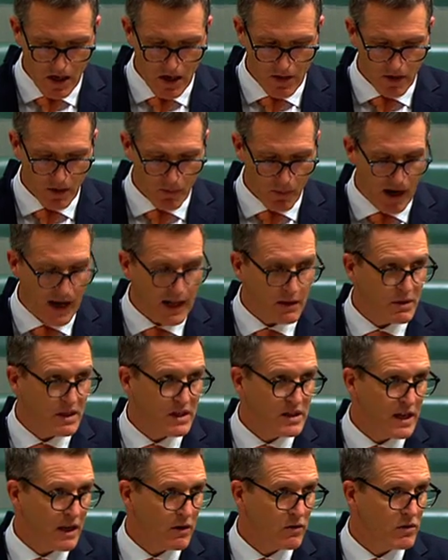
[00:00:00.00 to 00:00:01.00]
that Parliament
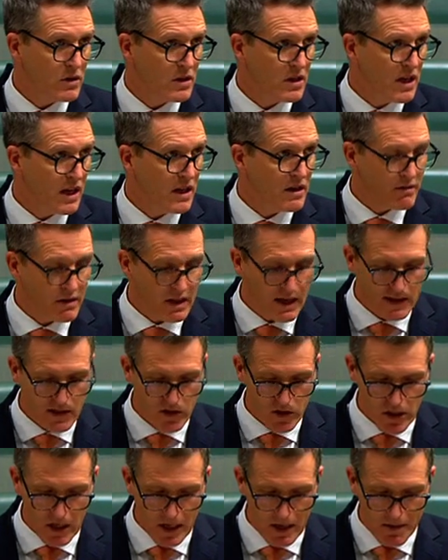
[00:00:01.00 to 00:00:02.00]
settled at the end of
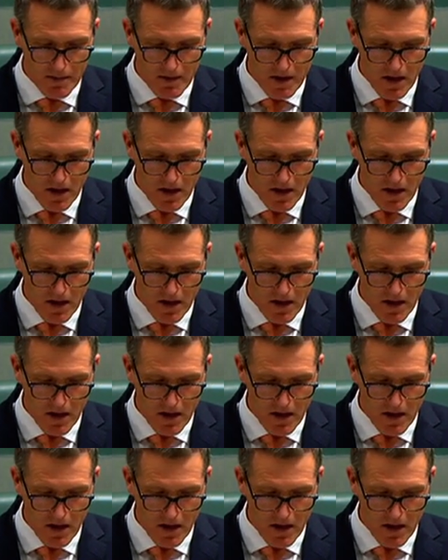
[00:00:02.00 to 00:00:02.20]
last year.